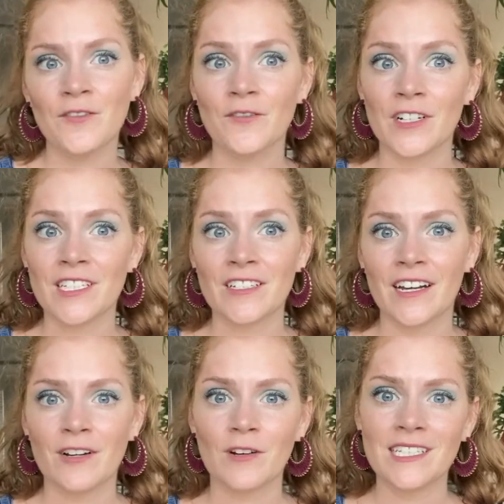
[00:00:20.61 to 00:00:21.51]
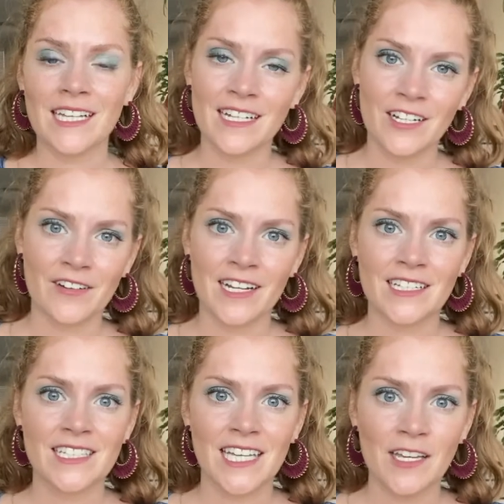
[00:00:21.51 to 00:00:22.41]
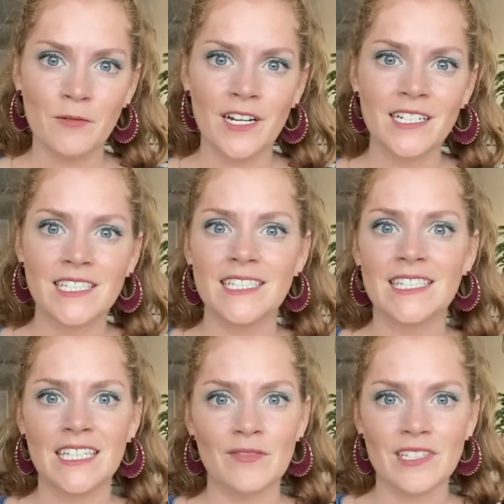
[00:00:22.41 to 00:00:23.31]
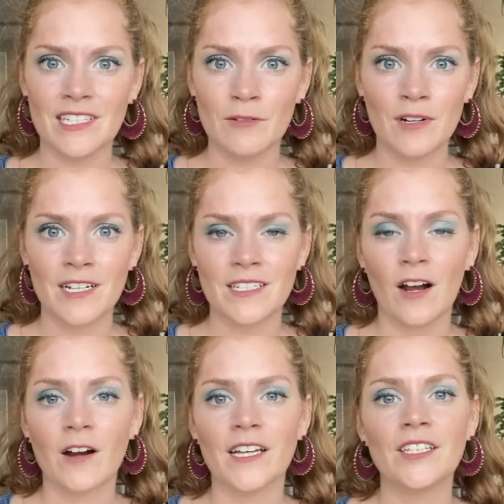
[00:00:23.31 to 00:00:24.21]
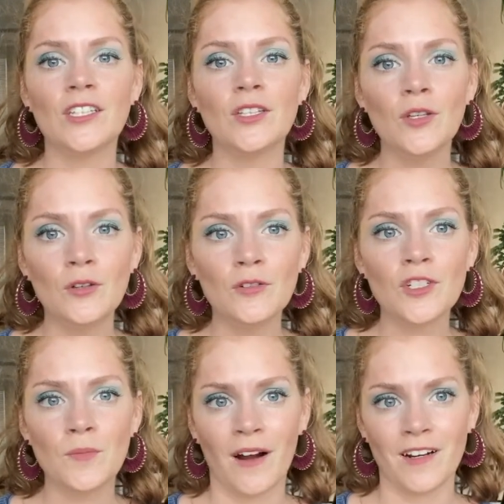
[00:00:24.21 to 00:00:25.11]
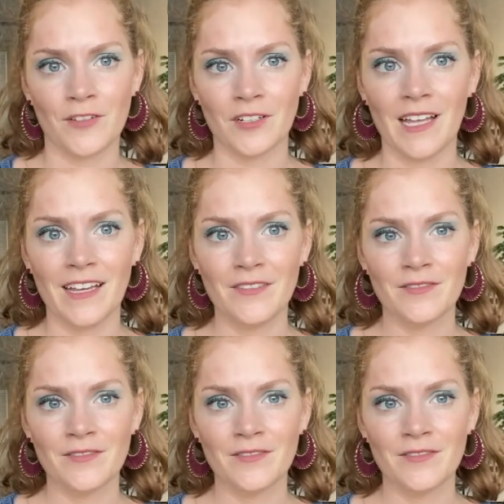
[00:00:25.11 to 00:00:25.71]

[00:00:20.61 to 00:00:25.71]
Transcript: first grade, or second grade, sight words and CVC words are a huge part of your life.